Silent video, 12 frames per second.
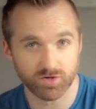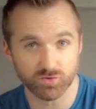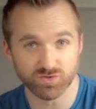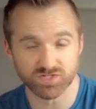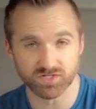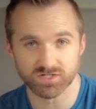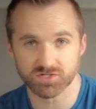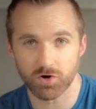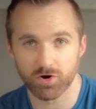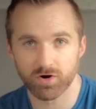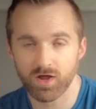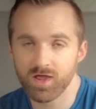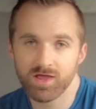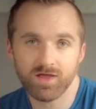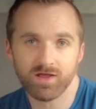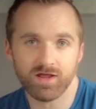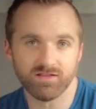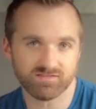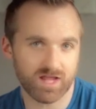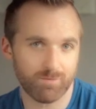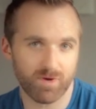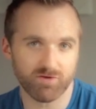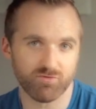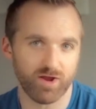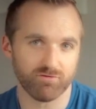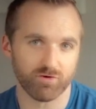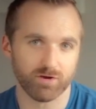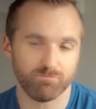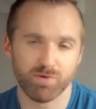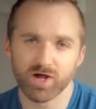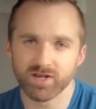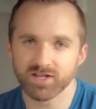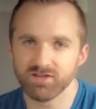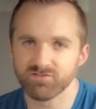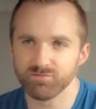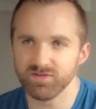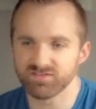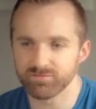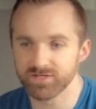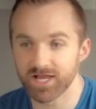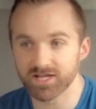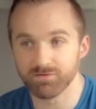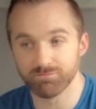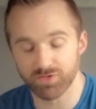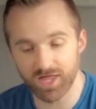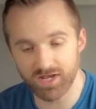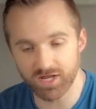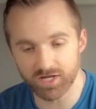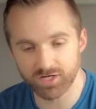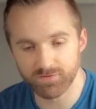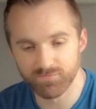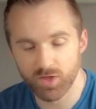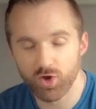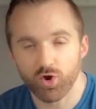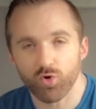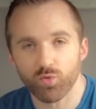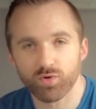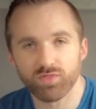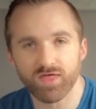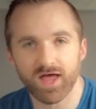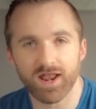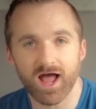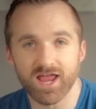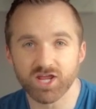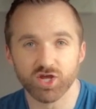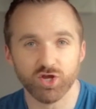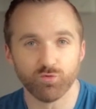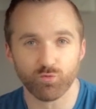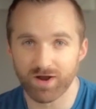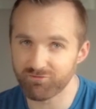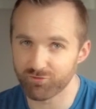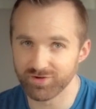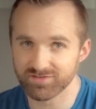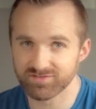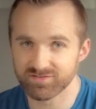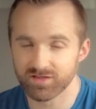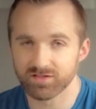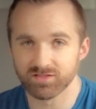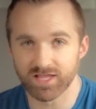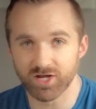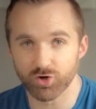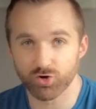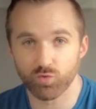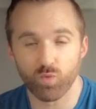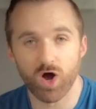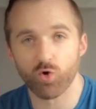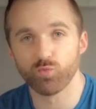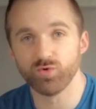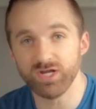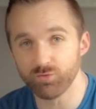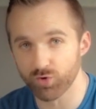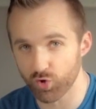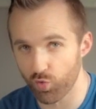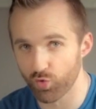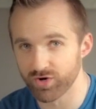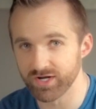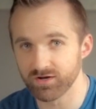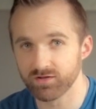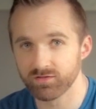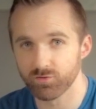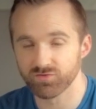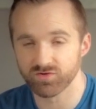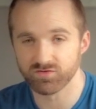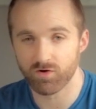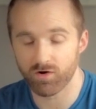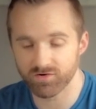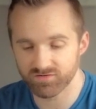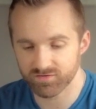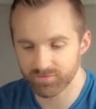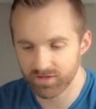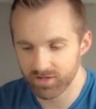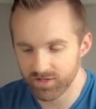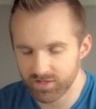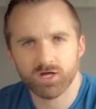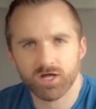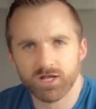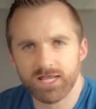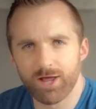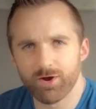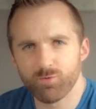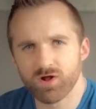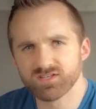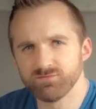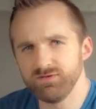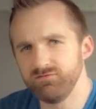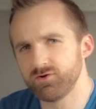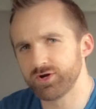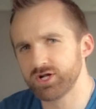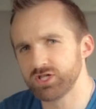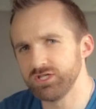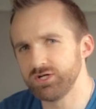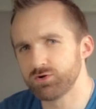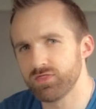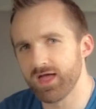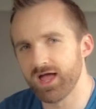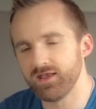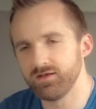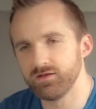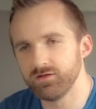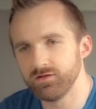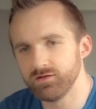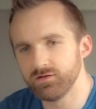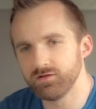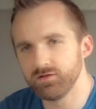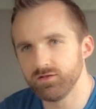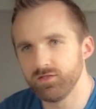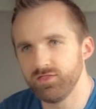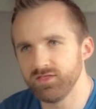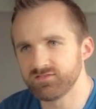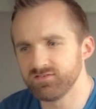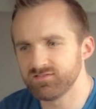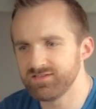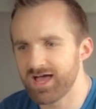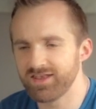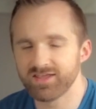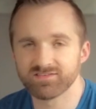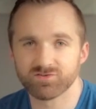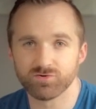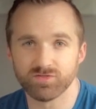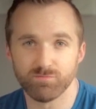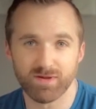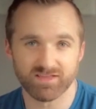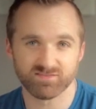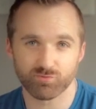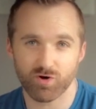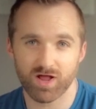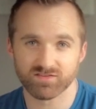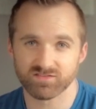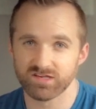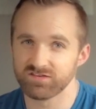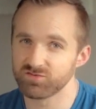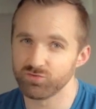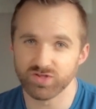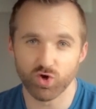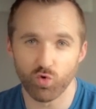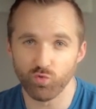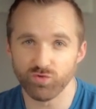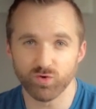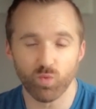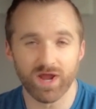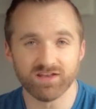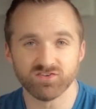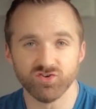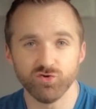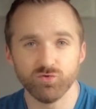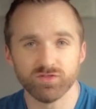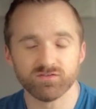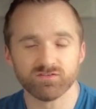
acoustic guitar. It's not my favorite, but it gives me something I can blend in or that I can reference later while re-recording those guitars. Now, I want to be very clear that this is not necessarily the best process or the only way to do